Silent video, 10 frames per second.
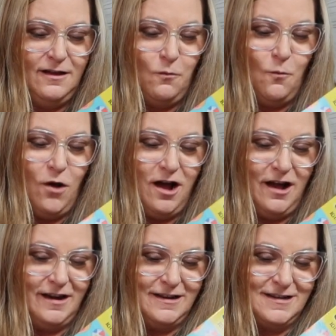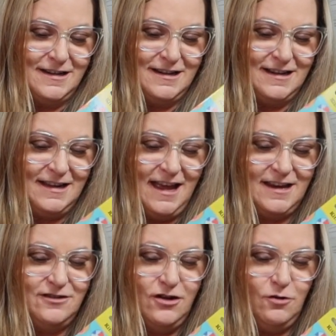wand.
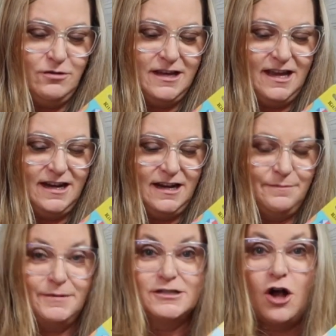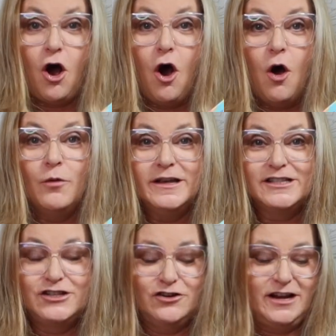And you know Kitnip is
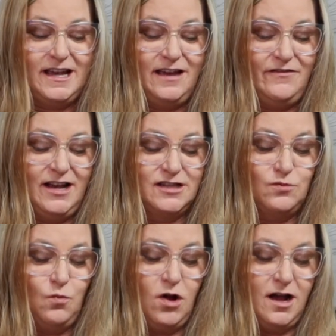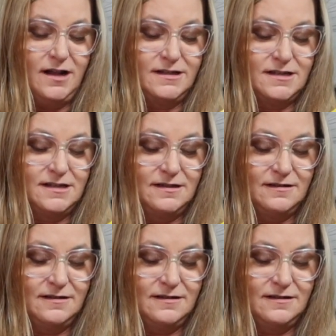always good at giving us wands.